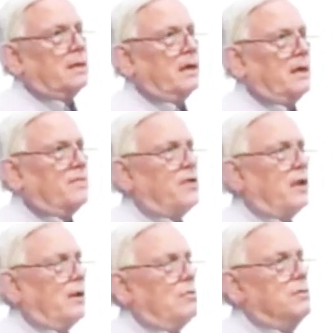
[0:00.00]
That even
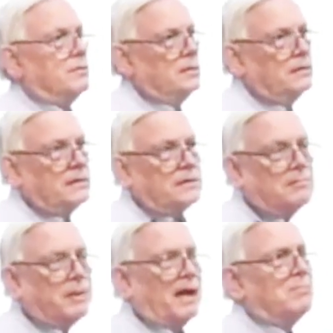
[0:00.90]
though,
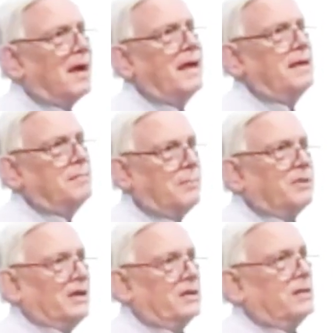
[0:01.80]
by my
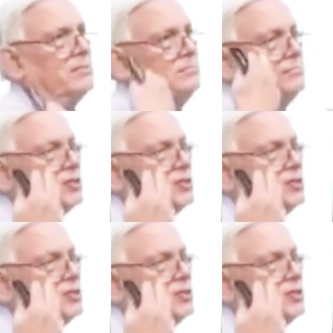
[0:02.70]
opinion,